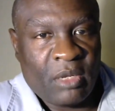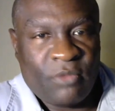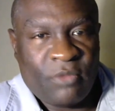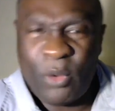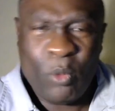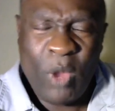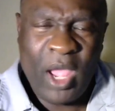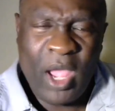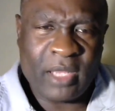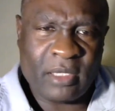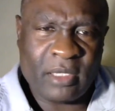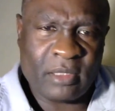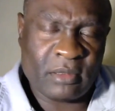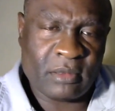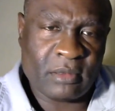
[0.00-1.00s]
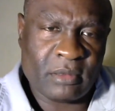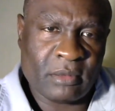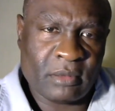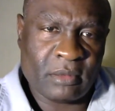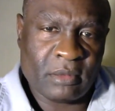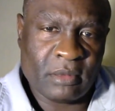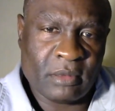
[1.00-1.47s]
For what?
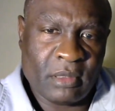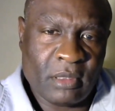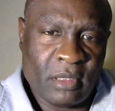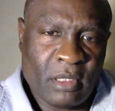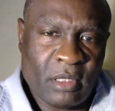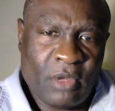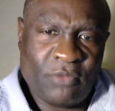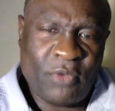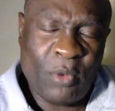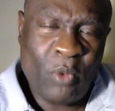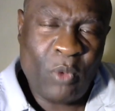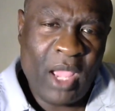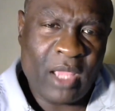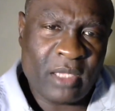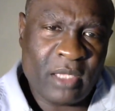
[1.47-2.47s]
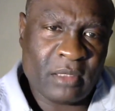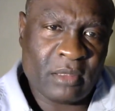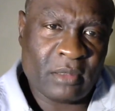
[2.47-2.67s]
For what?